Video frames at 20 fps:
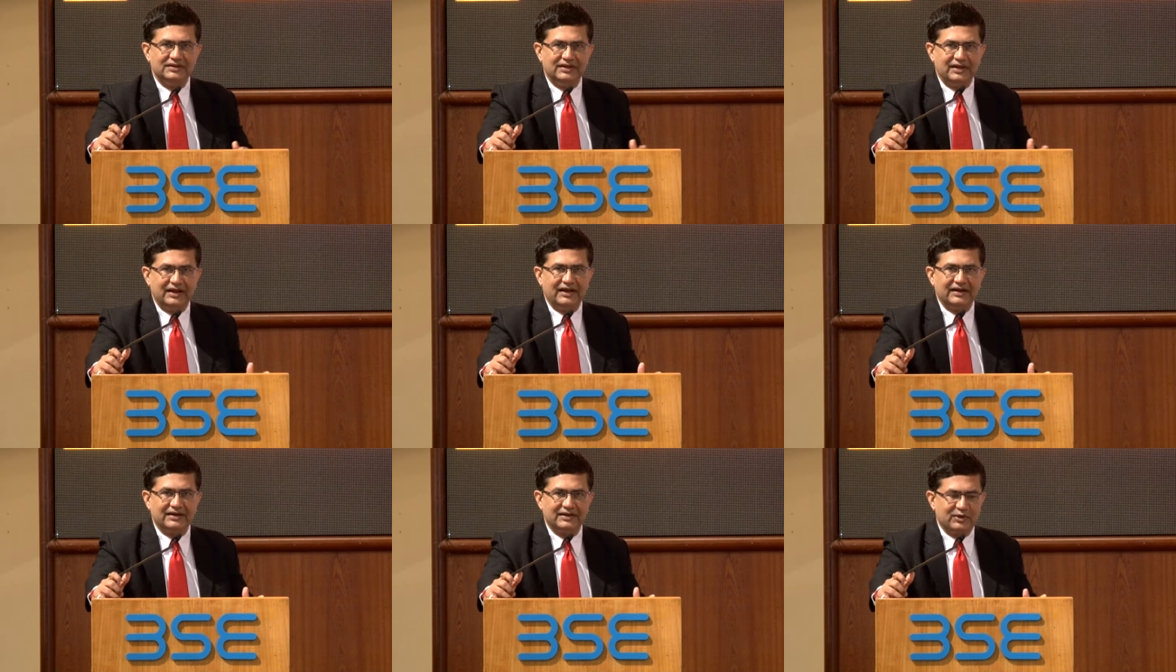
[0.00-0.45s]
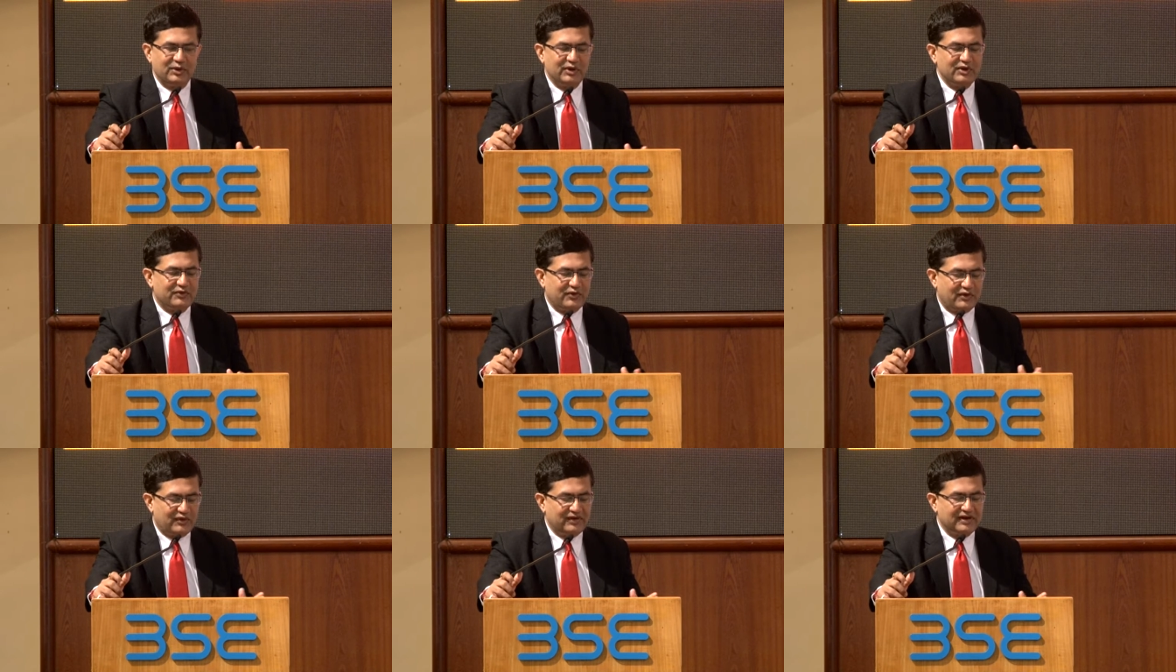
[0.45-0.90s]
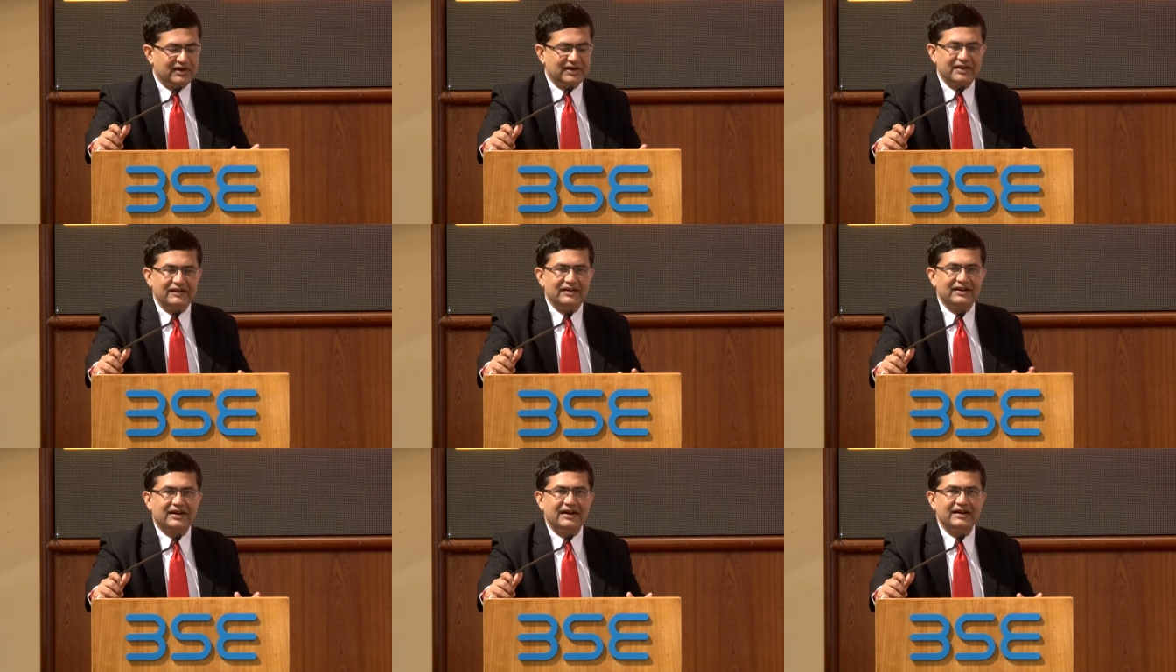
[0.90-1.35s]
And going forward,
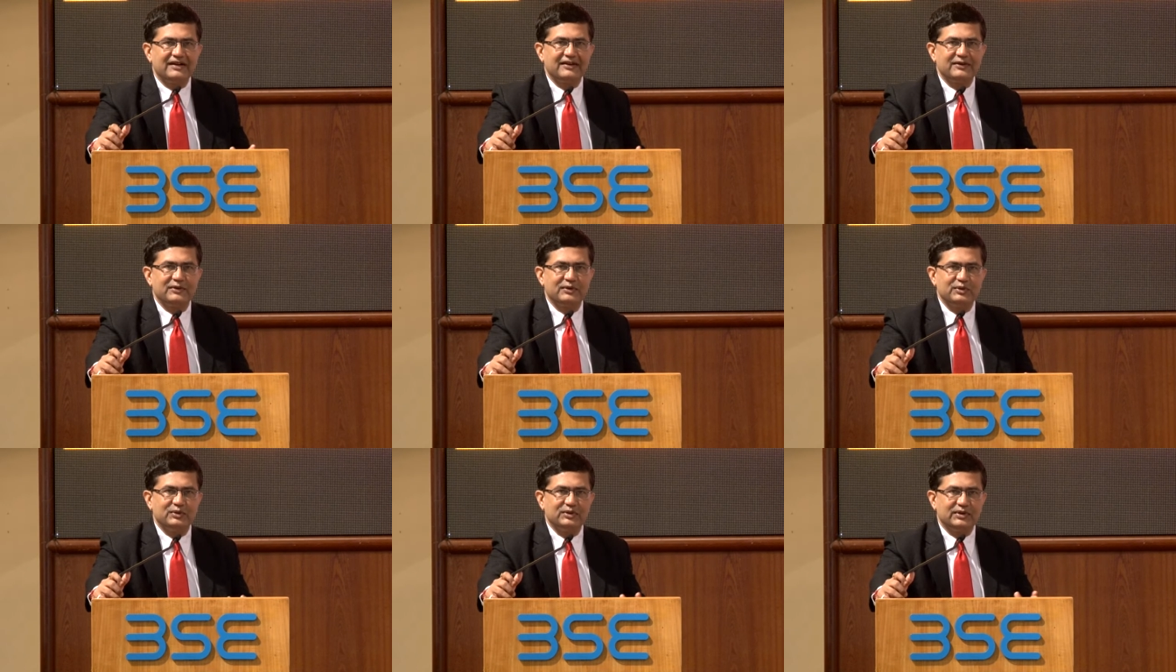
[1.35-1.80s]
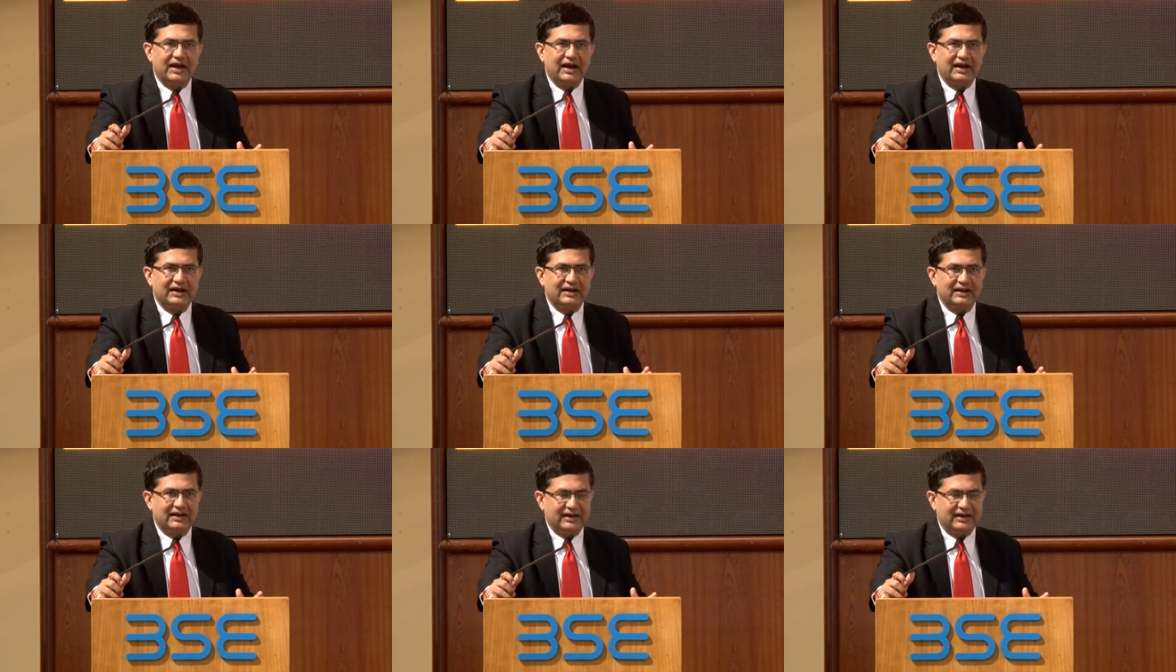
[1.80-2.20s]
they will continue to do that.